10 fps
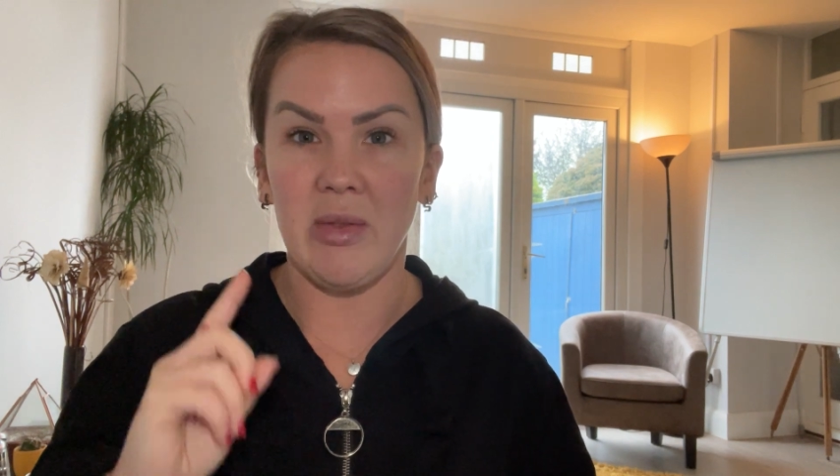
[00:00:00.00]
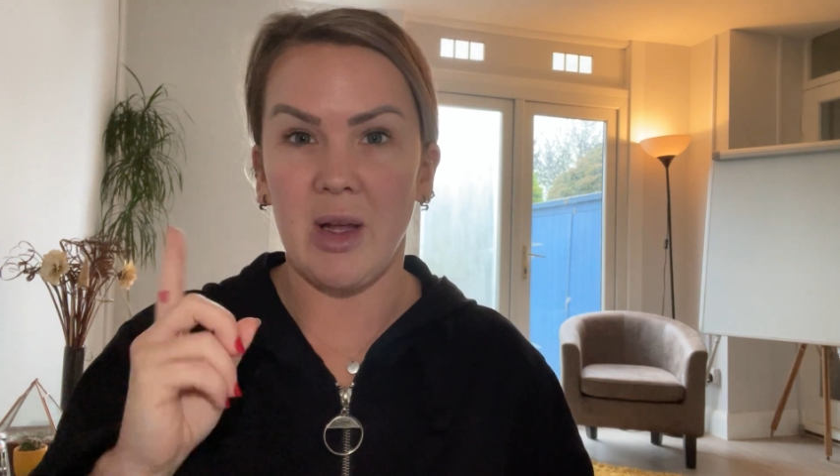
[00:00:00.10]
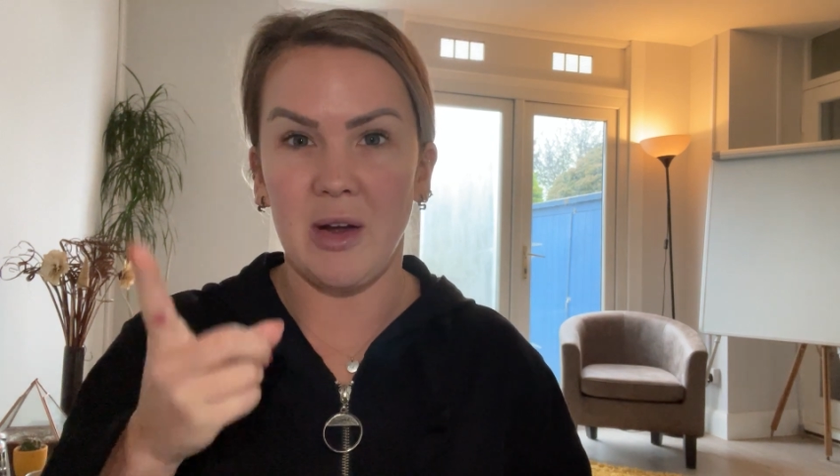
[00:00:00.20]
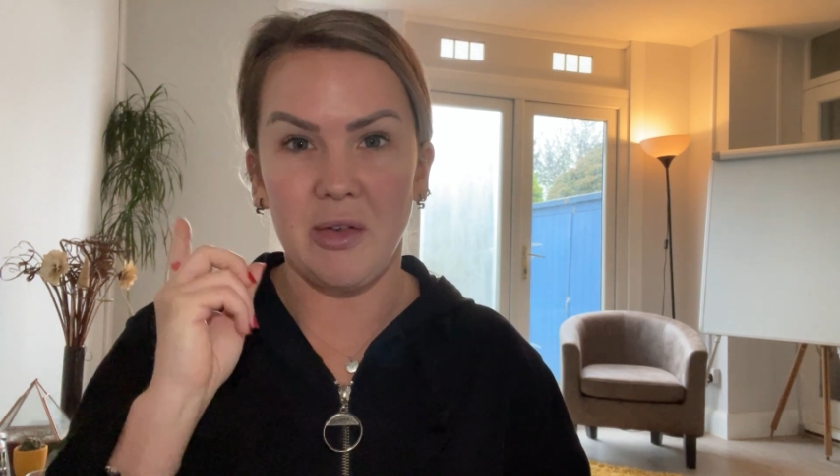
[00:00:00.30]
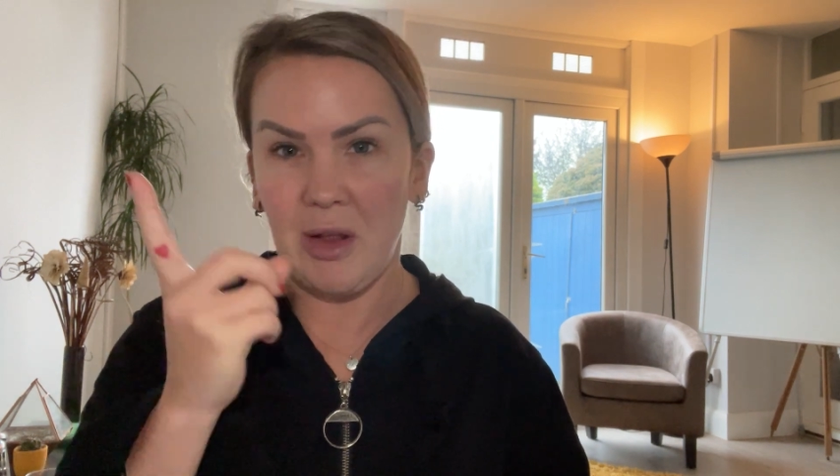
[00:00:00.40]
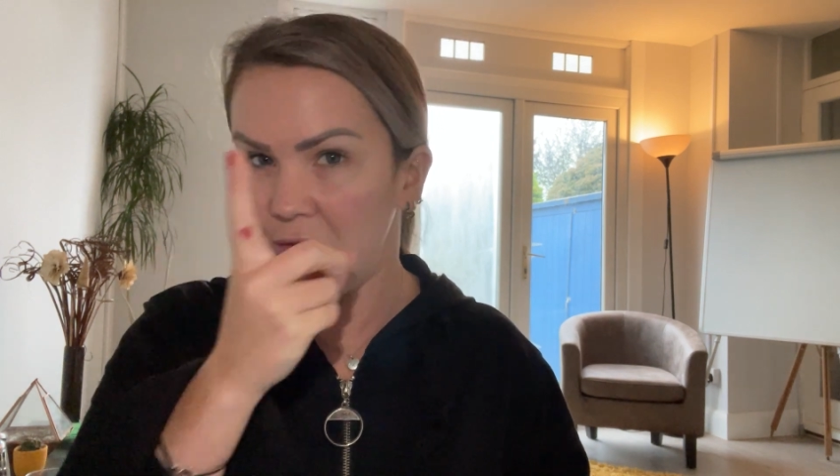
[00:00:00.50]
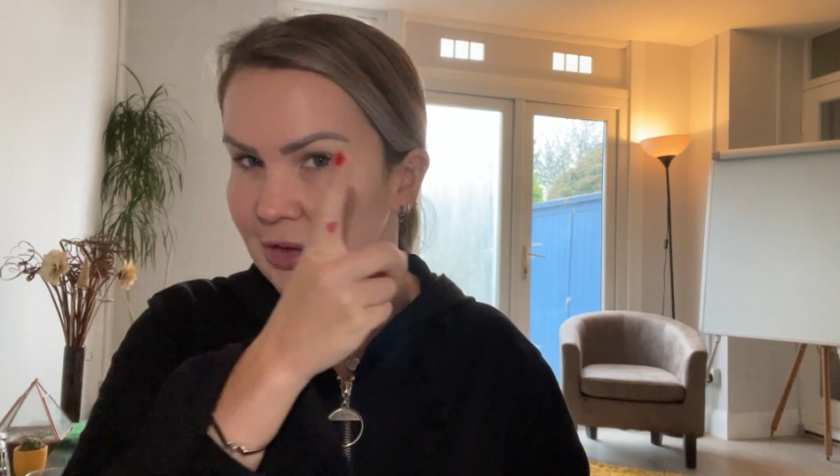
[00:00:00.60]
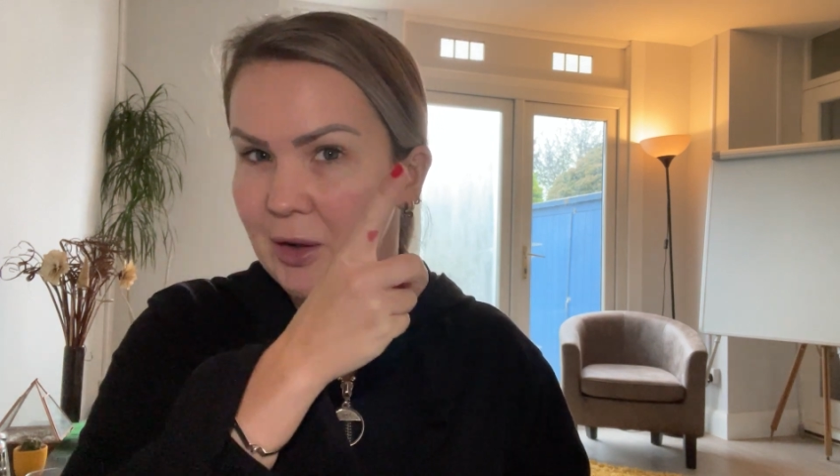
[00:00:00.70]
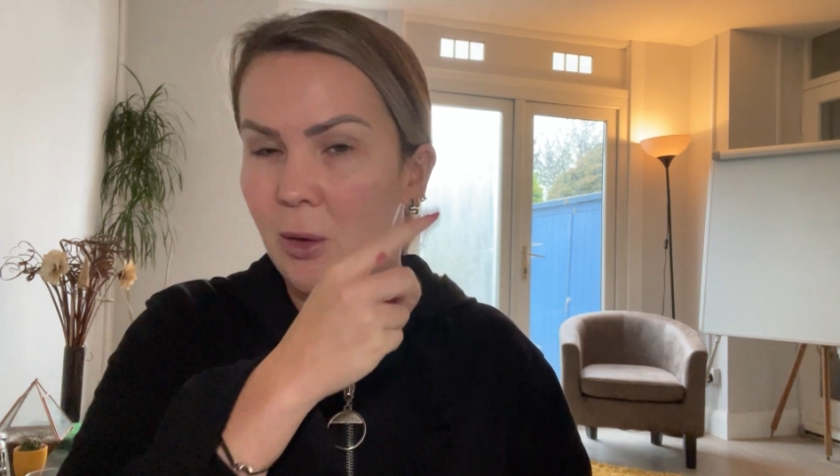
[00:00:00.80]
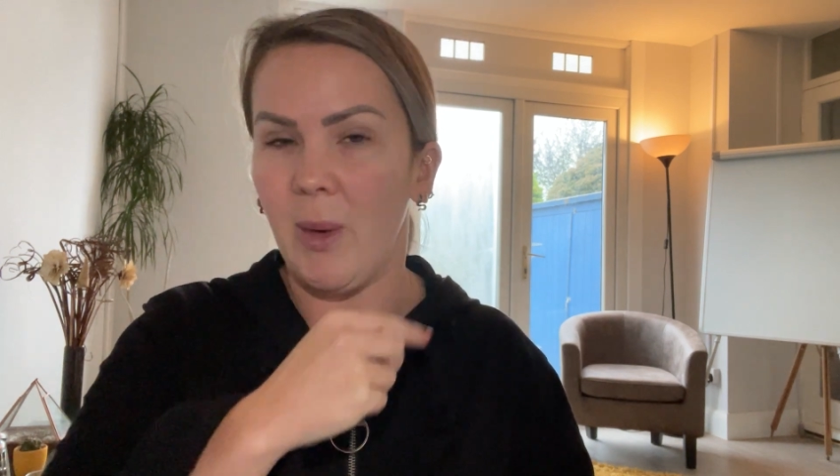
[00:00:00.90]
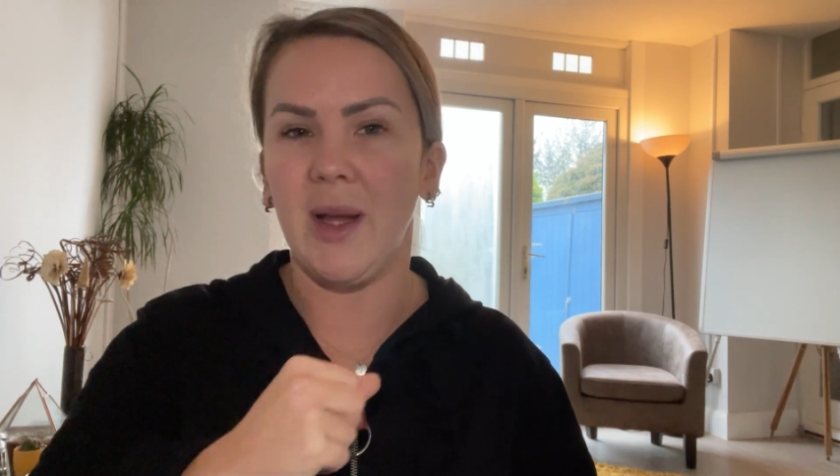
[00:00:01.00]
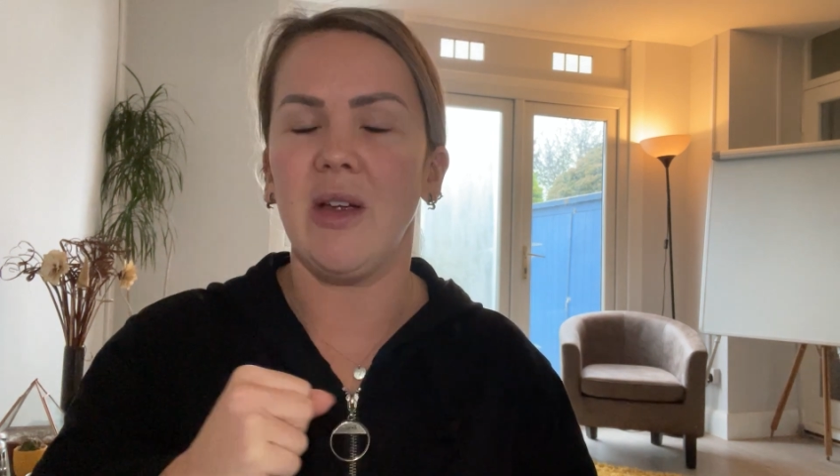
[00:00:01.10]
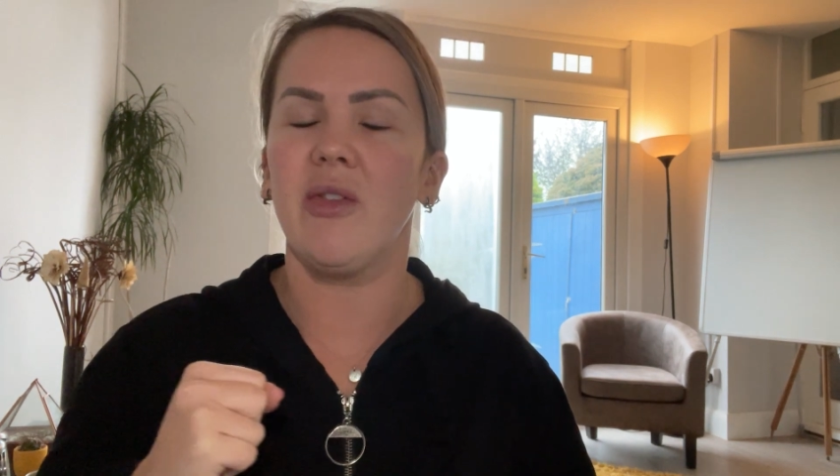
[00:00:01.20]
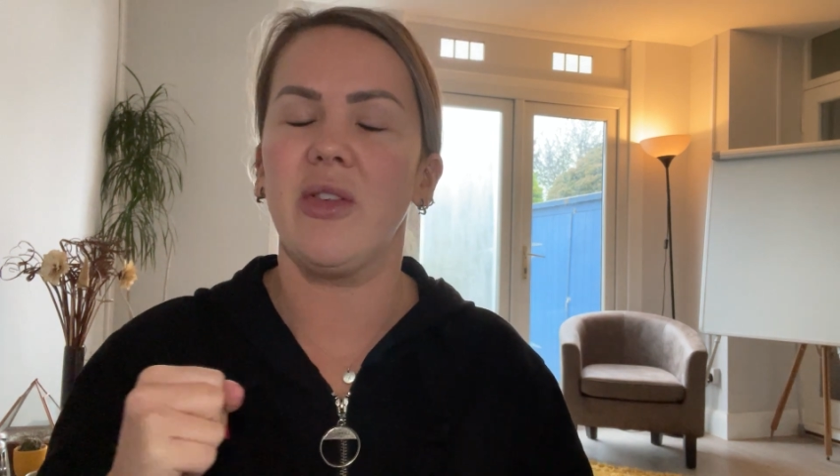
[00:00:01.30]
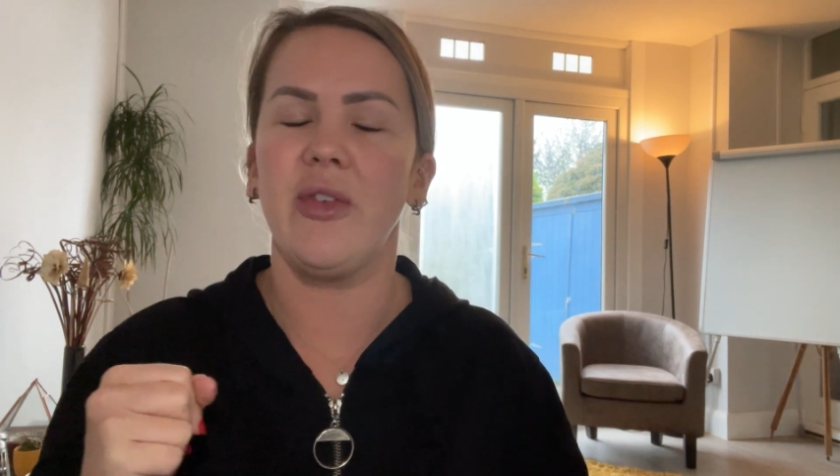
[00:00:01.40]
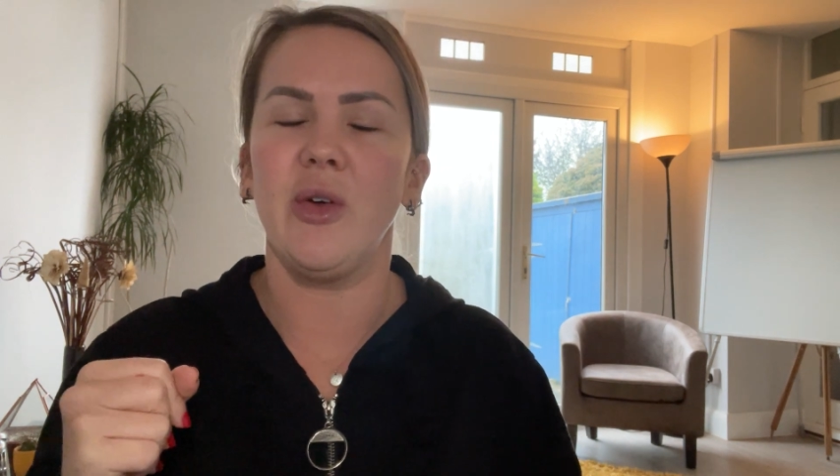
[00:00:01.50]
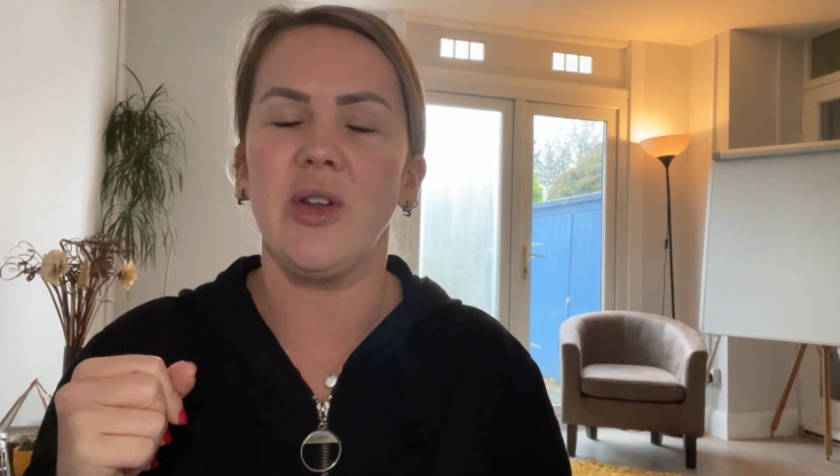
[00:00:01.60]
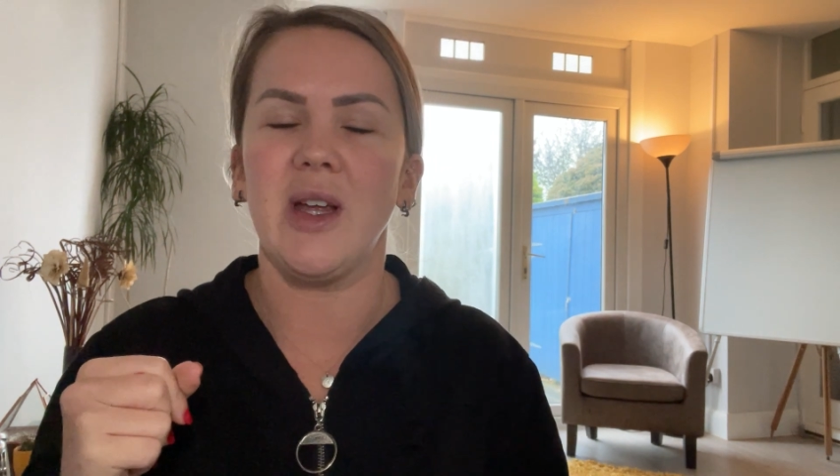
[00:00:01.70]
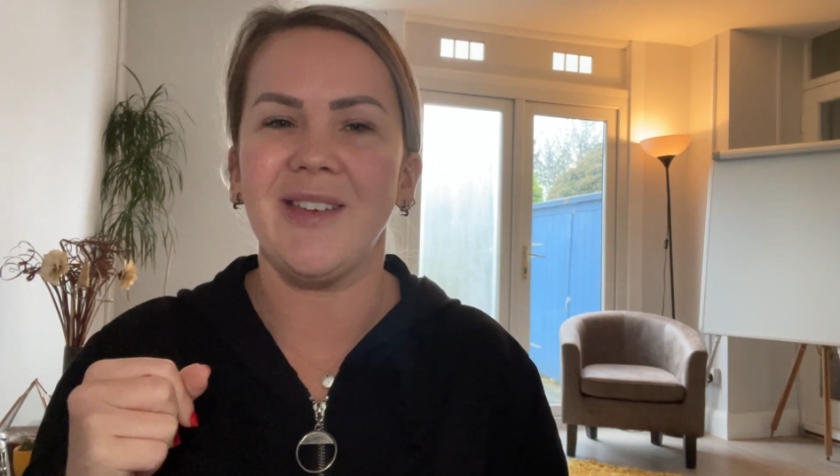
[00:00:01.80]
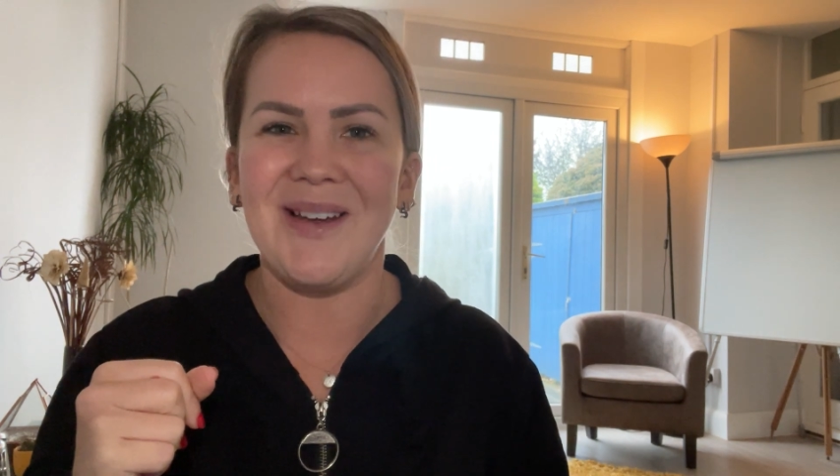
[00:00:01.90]
that finger wagging feels
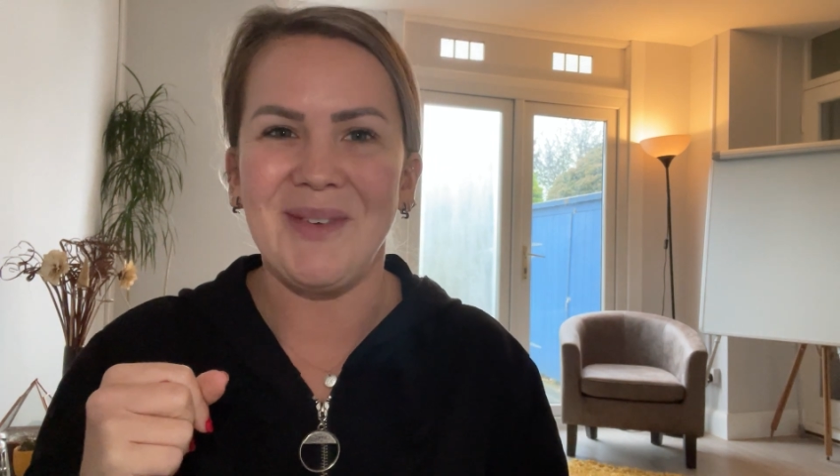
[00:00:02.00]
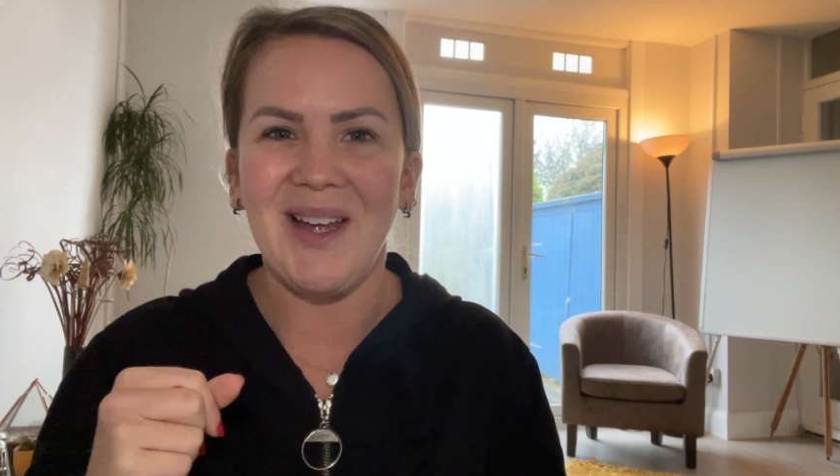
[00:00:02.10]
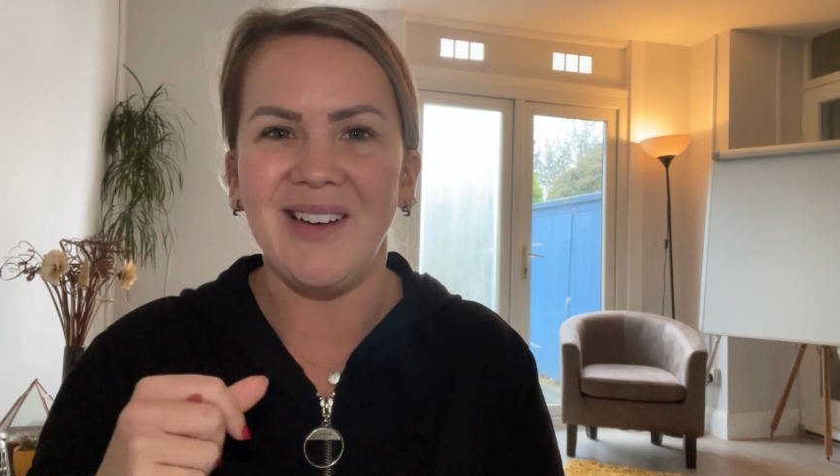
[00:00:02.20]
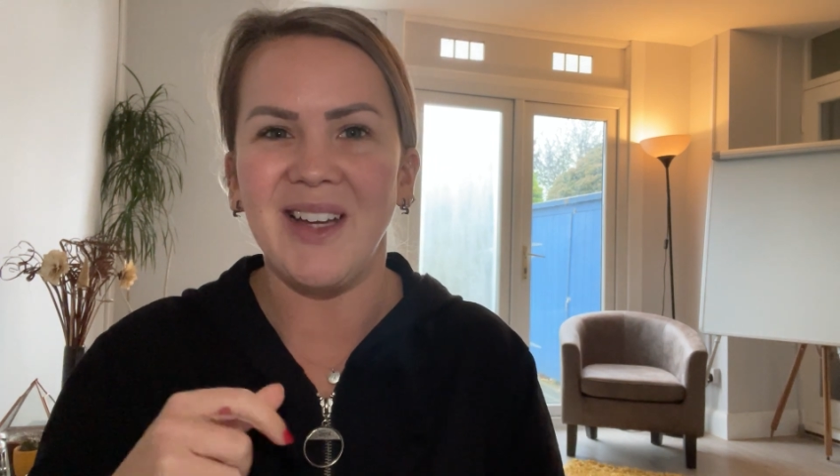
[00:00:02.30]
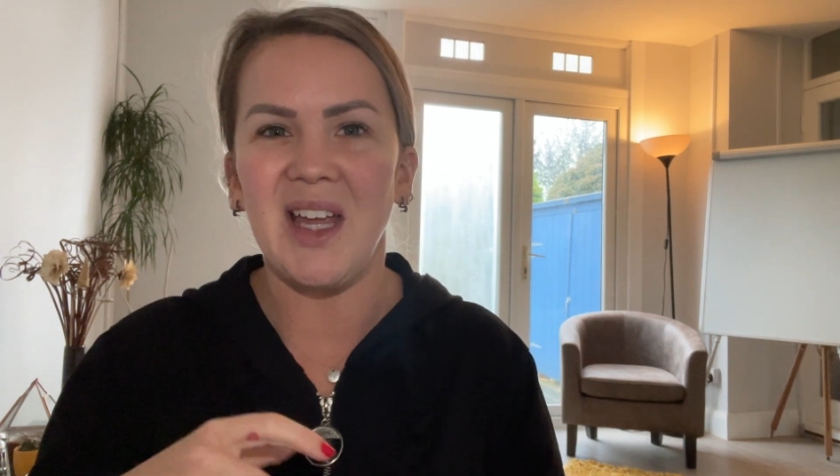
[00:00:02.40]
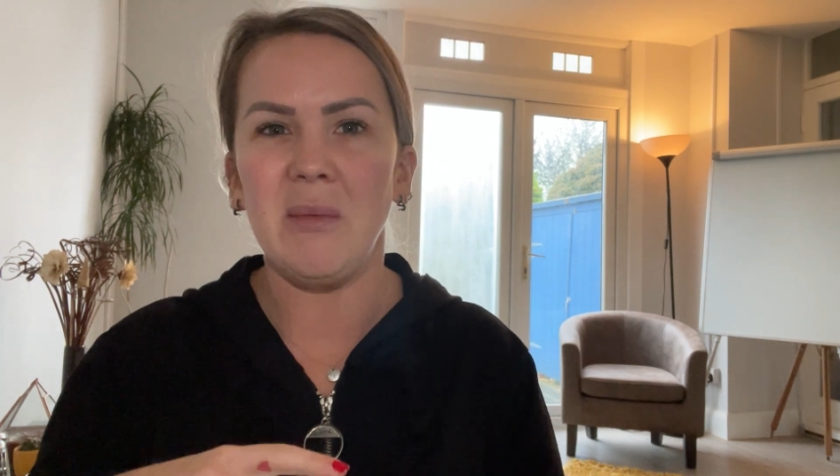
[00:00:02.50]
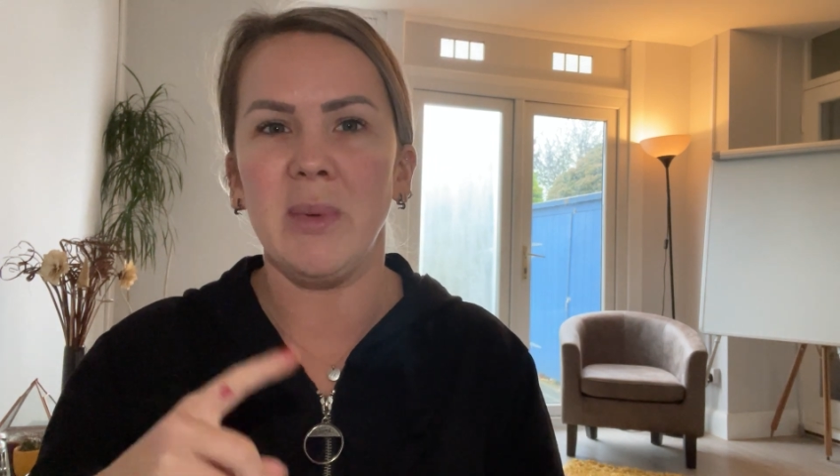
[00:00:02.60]
like it's coming out again,